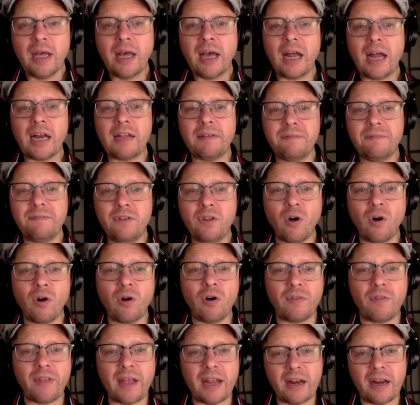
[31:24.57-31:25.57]
And if
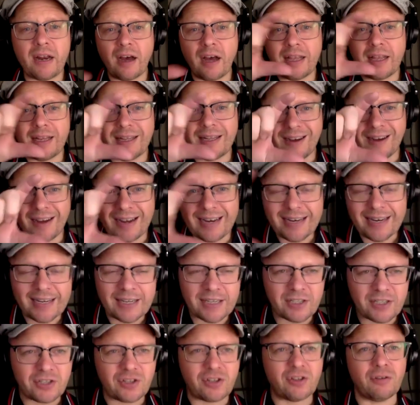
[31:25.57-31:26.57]
not, then I
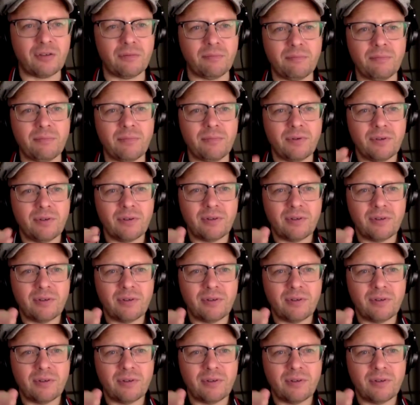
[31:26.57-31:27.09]
list them